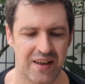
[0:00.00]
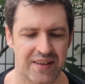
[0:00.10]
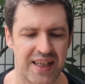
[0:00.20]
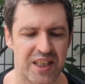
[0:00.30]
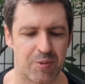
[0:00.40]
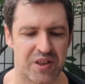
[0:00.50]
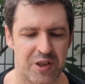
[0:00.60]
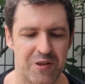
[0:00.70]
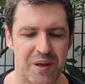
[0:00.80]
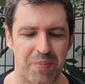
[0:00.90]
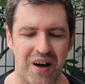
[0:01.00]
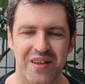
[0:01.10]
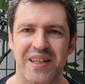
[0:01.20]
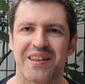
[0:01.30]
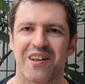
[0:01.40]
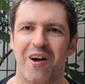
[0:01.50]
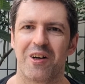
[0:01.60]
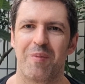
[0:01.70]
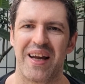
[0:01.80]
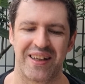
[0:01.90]
These were two departed
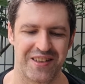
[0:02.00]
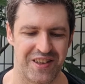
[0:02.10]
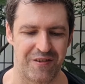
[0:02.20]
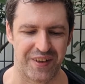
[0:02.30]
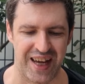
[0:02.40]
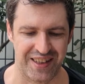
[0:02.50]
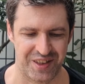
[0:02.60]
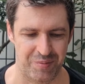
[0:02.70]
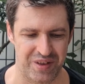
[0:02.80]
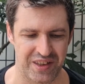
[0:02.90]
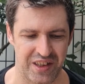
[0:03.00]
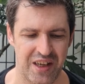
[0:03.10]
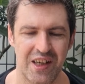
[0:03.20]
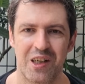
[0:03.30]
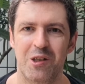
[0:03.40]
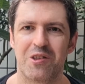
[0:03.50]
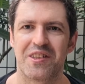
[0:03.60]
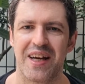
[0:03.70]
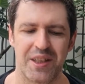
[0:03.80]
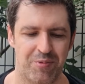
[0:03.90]
clockmakers of Casterbridge, whose
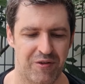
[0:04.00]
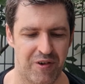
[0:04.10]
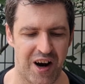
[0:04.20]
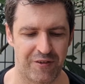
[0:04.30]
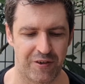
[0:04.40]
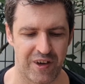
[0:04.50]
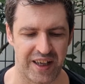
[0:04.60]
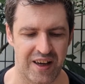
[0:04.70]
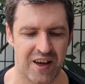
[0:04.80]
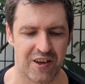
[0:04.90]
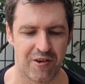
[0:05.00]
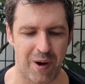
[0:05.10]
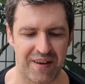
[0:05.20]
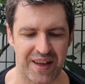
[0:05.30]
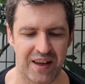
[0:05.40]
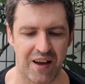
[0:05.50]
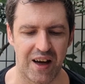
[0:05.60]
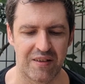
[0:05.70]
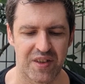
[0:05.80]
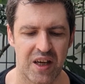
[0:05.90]
desperate rivalry throughout their
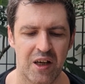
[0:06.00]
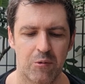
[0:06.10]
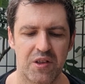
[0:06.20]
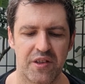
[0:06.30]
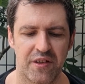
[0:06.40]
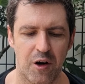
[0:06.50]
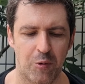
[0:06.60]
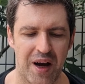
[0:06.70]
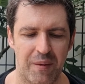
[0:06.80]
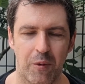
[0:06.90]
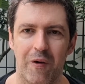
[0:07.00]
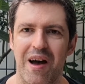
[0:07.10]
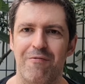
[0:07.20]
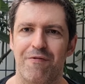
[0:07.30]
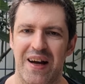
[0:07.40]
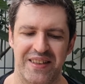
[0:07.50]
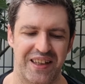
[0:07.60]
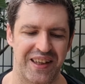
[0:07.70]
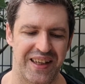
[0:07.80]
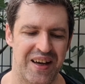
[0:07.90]
lives was nowhere more
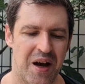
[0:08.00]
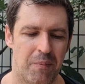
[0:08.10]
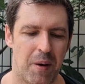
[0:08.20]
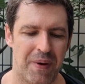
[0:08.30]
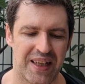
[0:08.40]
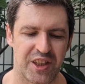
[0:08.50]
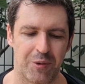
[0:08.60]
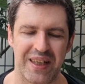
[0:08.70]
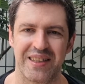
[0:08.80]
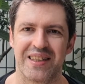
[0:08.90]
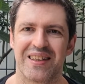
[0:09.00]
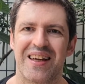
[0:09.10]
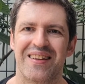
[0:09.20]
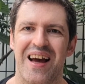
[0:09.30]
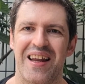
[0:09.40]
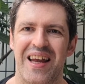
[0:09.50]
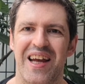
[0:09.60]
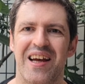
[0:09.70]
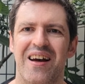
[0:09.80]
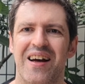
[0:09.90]
emphatically perpetuated than
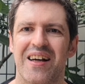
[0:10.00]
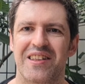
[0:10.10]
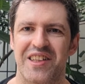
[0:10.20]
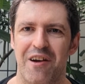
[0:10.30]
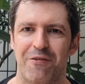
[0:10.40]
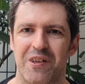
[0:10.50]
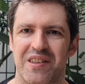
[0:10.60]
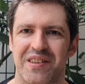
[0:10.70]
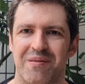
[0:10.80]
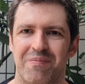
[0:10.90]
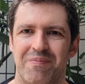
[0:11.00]
here at Jeffreys.